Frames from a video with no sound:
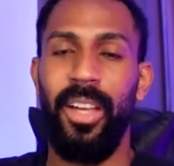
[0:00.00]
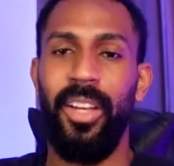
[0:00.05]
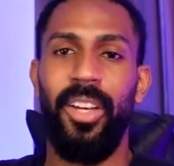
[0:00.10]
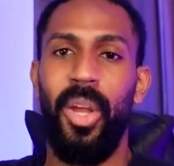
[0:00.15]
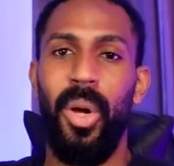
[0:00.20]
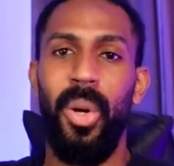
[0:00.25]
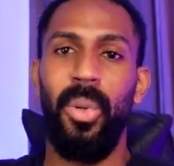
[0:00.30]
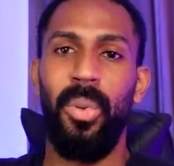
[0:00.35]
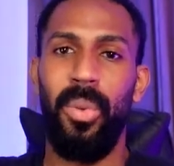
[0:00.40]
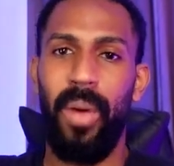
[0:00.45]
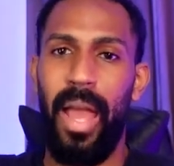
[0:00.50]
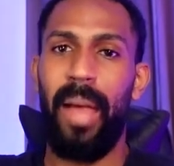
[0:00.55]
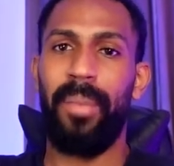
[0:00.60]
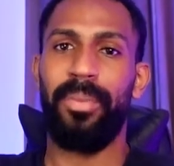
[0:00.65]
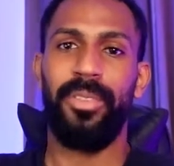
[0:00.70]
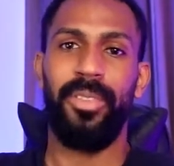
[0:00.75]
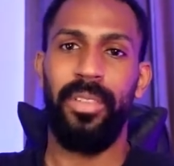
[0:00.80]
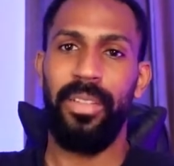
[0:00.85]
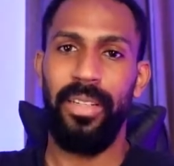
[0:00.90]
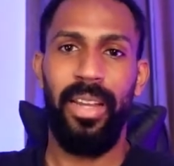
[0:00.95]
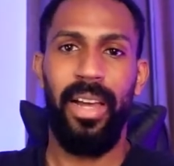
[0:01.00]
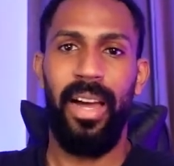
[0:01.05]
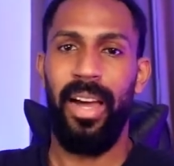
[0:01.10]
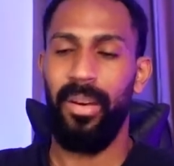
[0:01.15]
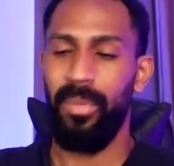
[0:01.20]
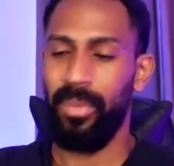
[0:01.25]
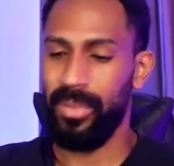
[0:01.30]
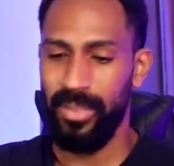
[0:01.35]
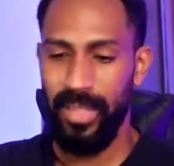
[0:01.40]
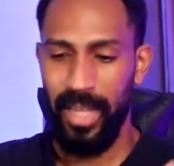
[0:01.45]
No, absolutely not. We
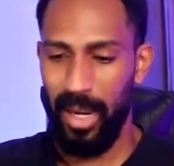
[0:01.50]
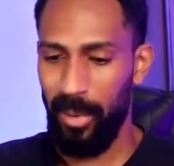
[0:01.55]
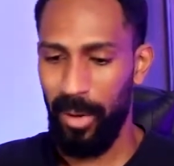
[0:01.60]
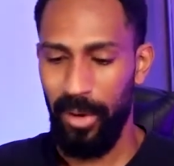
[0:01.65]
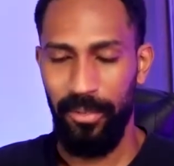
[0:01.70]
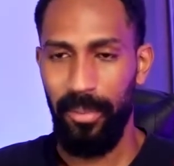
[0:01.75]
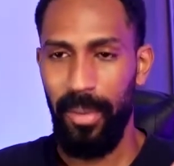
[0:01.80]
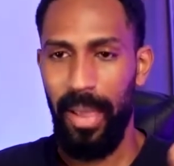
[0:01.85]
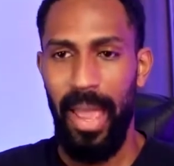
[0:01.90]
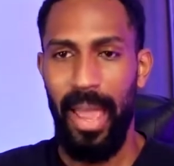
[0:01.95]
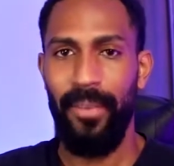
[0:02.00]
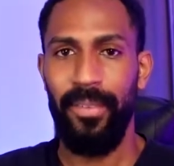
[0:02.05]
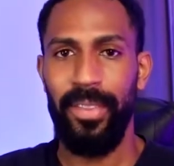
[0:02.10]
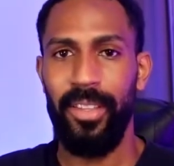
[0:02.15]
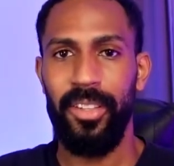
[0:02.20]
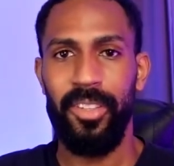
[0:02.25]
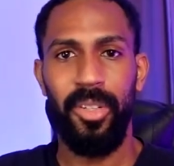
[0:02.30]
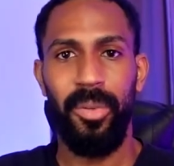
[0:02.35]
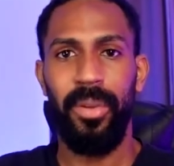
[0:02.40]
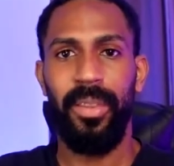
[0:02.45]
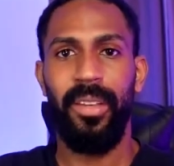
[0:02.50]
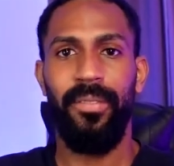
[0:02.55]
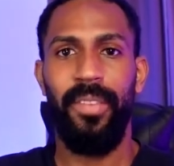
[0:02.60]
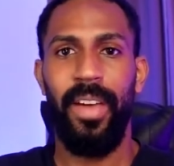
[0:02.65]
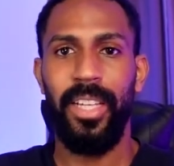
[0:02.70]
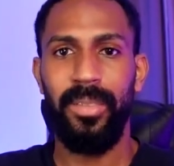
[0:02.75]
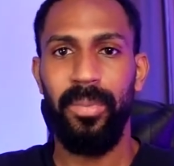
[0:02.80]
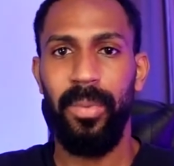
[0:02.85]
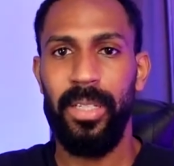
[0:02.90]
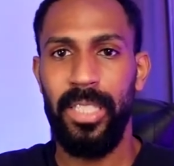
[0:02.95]
stay away from everything to do with
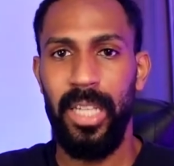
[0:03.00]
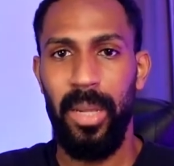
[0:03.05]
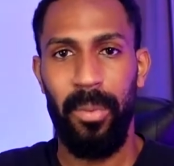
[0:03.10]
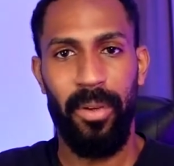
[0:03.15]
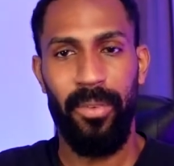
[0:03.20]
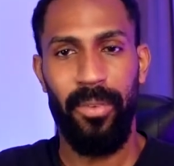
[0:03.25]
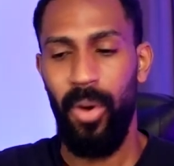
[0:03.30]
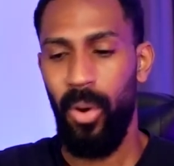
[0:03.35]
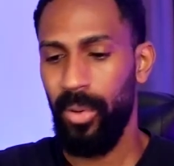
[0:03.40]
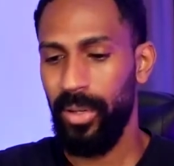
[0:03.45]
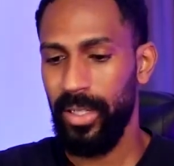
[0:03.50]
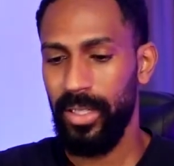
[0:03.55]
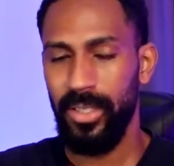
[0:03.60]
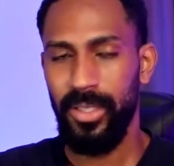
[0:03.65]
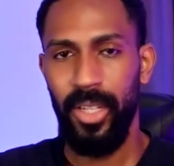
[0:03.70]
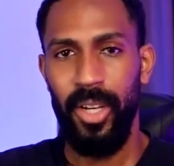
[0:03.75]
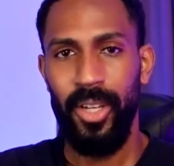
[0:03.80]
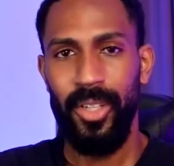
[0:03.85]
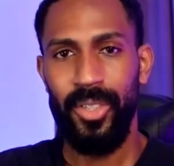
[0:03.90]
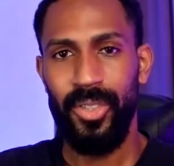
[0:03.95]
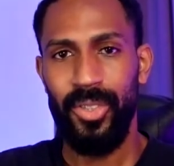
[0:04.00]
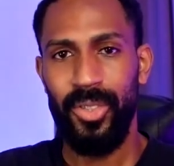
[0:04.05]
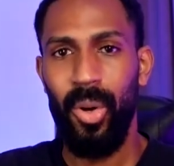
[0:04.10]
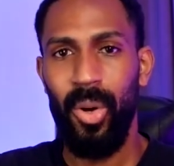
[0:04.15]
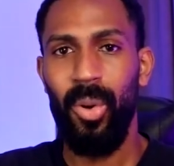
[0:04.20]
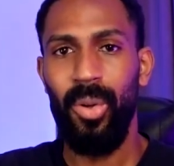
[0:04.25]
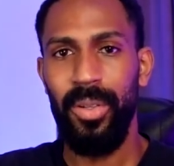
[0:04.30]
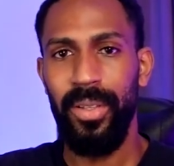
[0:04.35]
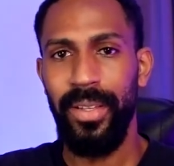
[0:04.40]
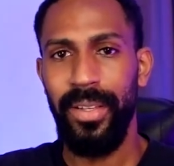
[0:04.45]
investment and we focus
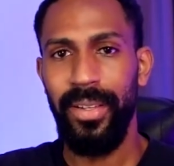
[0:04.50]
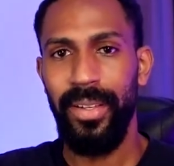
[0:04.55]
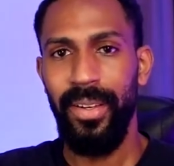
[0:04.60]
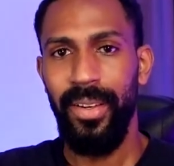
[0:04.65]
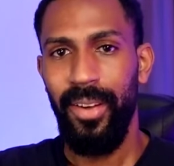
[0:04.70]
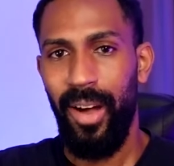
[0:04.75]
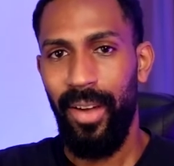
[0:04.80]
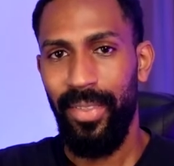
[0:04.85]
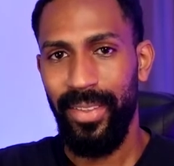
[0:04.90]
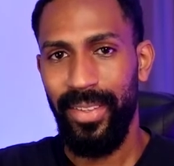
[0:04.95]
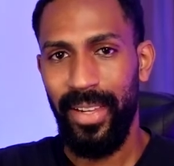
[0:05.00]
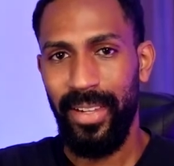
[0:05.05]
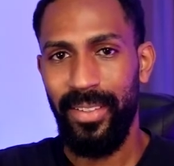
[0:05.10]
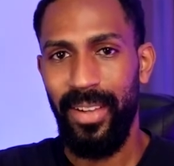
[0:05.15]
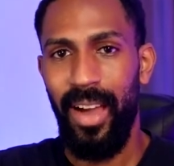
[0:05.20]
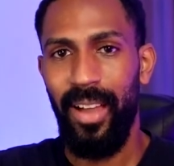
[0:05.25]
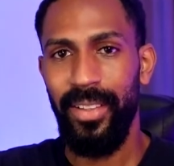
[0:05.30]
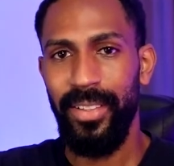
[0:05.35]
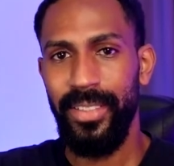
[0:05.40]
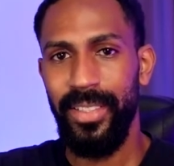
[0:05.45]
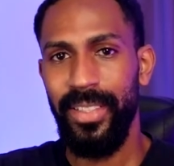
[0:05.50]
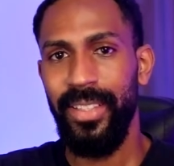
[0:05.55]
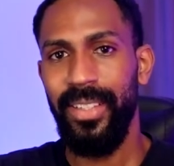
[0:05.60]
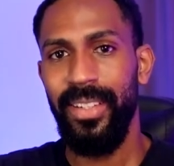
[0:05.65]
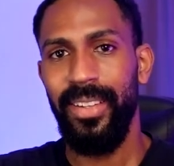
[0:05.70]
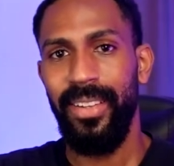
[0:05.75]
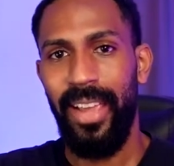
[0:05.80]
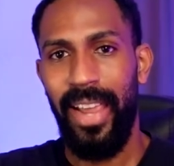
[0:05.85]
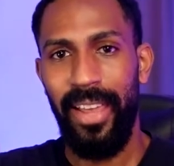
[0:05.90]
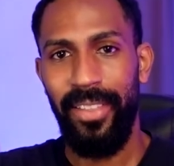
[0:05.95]
solely on the technology
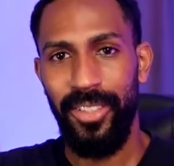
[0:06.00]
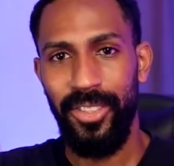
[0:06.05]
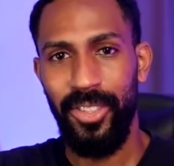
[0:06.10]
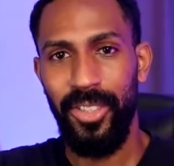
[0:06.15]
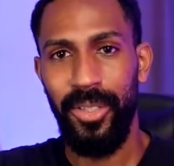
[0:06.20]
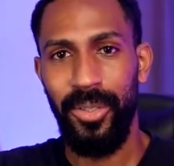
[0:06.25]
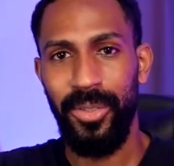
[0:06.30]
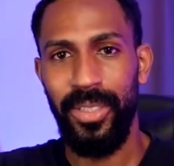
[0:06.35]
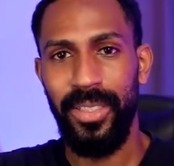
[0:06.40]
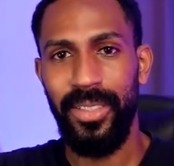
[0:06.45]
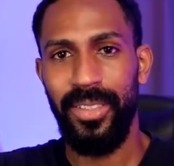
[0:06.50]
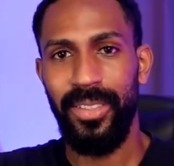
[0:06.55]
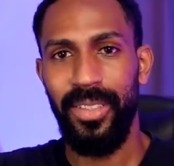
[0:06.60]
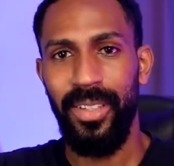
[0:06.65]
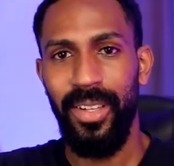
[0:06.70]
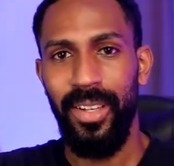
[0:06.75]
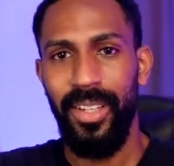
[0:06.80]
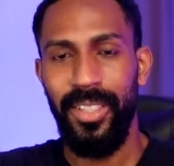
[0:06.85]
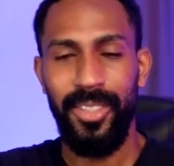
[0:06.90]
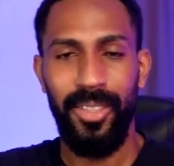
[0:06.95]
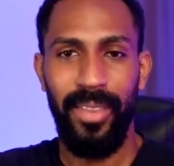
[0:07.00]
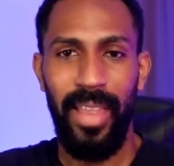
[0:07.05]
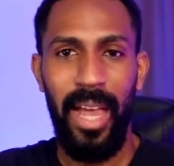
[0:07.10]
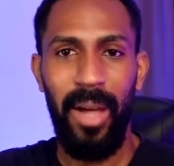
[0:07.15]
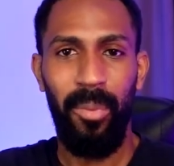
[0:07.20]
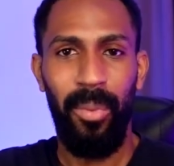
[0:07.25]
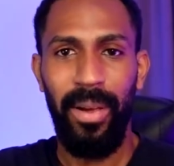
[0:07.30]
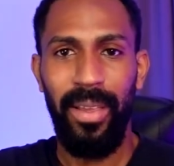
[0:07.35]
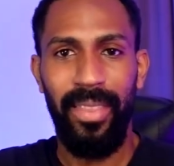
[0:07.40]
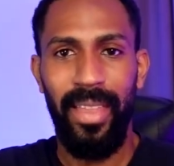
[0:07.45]
and the solutions. So that
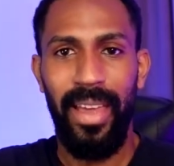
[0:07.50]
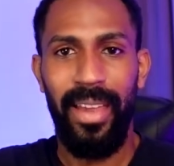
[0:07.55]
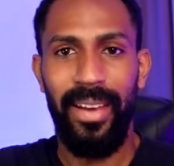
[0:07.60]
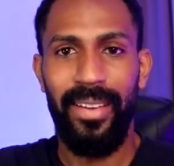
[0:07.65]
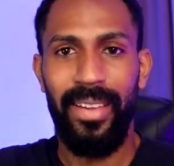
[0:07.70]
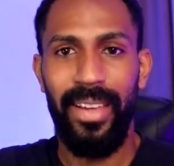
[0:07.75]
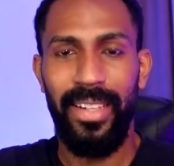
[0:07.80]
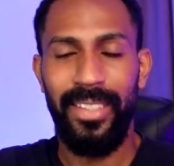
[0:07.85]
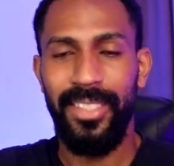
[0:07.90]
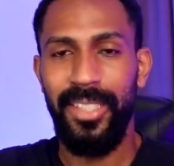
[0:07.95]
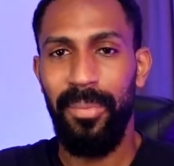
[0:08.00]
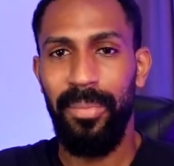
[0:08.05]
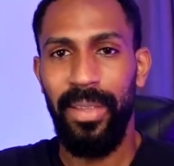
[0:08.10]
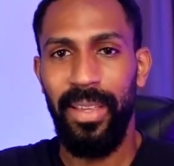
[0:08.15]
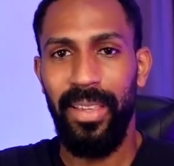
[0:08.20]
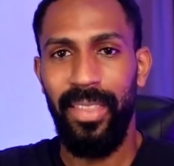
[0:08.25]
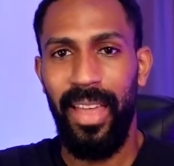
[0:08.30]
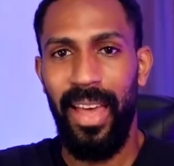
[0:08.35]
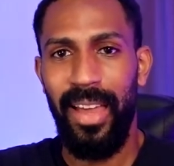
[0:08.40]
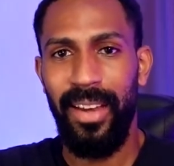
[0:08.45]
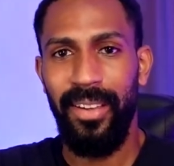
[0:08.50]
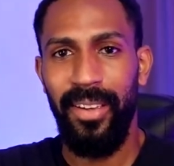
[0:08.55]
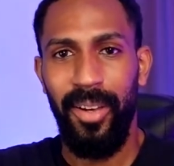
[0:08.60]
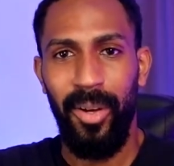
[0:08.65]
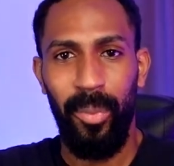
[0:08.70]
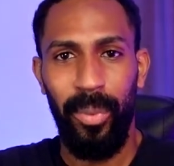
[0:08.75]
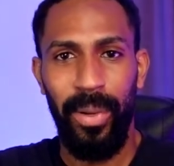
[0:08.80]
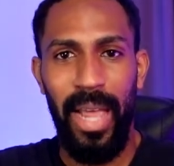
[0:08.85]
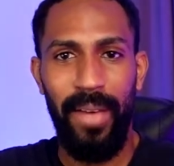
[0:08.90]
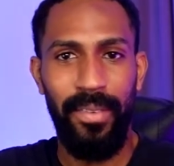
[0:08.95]
way, then, it's something that
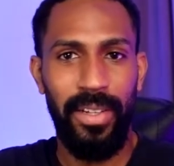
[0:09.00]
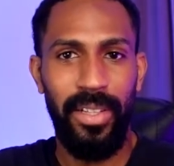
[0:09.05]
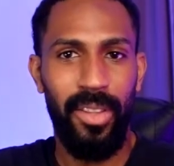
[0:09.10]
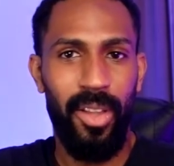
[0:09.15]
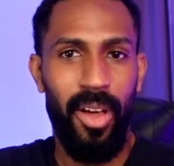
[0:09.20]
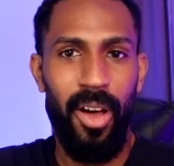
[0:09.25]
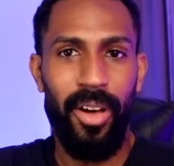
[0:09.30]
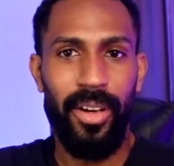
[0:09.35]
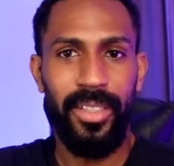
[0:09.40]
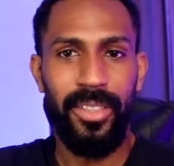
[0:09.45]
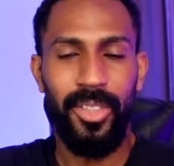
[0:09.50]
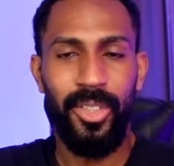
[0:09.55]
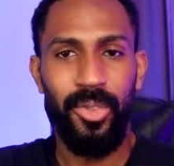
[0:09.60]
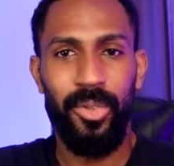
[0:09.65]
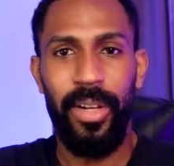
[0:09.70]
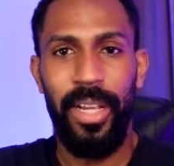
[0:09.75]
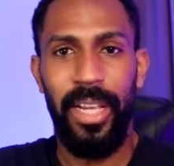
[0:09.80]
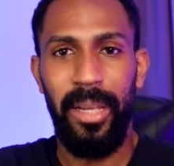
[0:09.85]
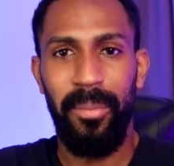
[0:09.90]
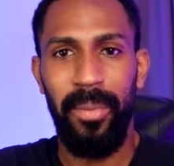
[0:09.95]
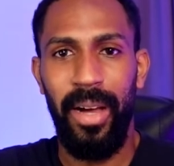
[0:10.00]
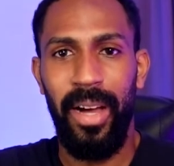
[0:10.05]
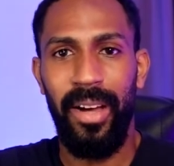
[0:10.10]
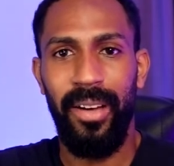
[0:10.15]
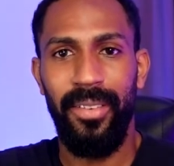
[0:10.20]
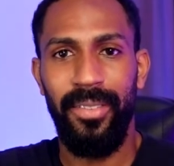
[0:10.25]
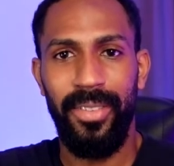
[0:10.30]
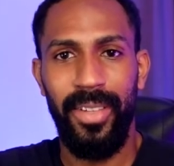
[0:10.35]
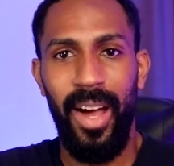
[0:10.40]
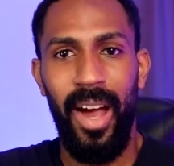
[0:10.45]
we have a long stream
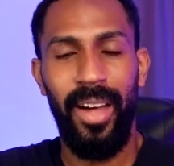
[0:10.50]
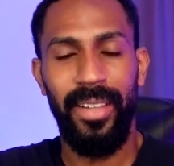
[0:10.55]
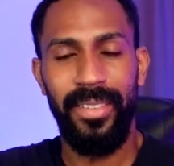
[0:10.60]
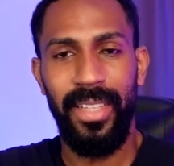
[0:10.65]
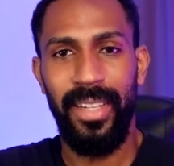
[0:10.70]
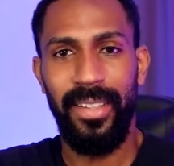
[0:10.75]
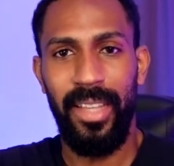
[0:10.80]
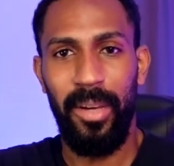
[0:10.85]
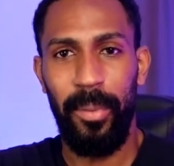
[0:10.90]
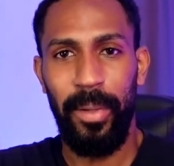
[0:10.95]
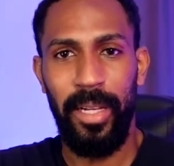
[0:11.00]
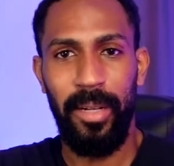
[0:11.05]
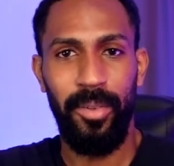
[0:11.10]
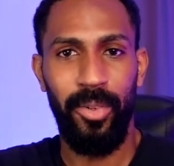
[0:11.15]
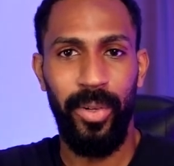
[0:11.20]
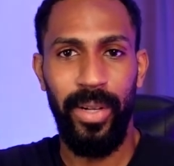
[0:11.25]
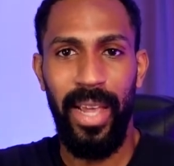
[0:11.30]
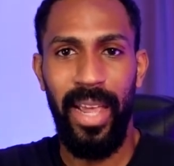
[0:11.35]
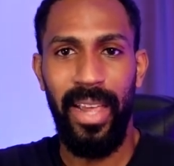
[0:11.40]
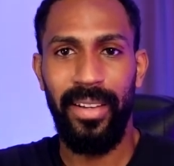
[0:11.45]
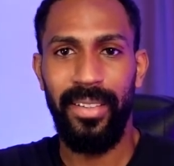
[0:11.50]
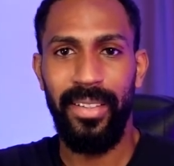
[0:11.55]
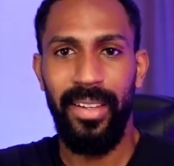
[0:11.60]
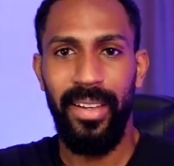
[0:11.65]
of content that we can create.